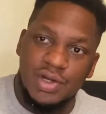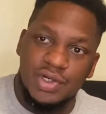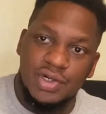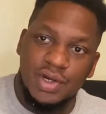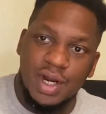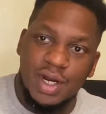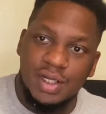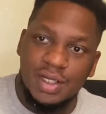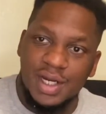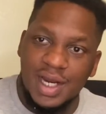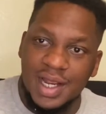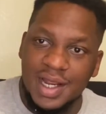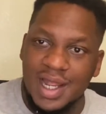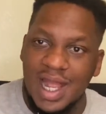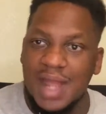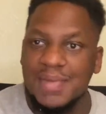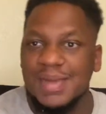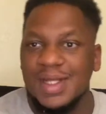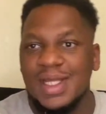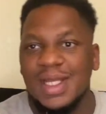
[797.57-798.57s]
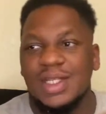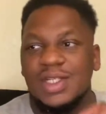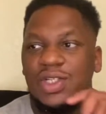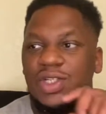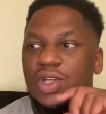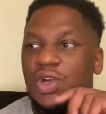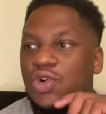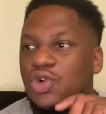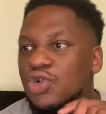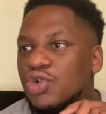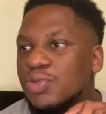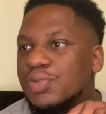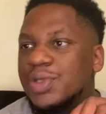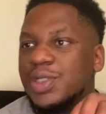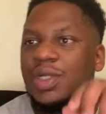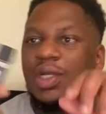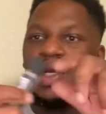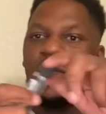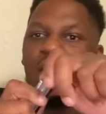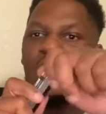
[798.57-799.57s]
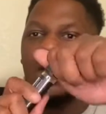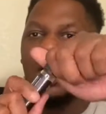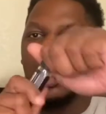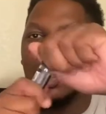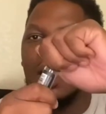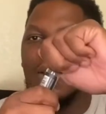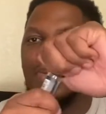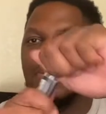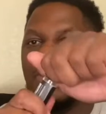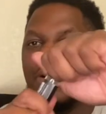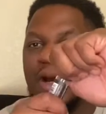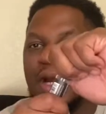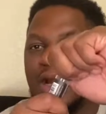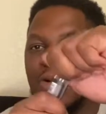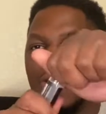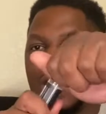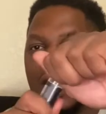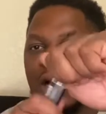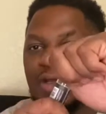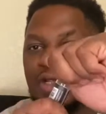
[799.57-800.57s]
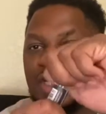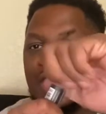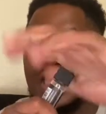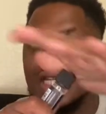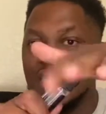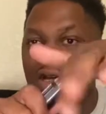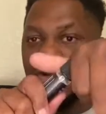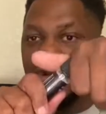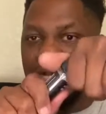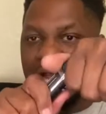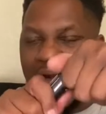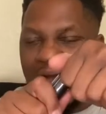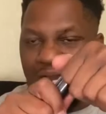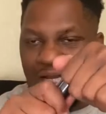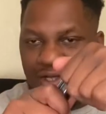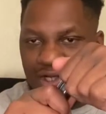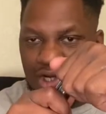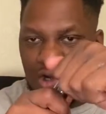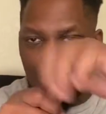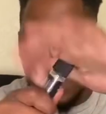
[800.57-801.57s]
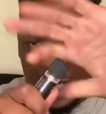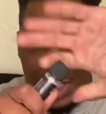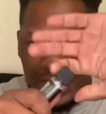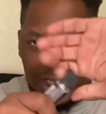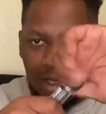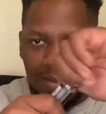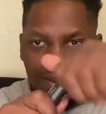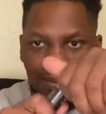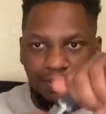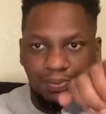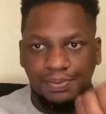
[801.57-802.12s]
you earlier, they came in these tubes, pretty well sealed. You got to squeeze them.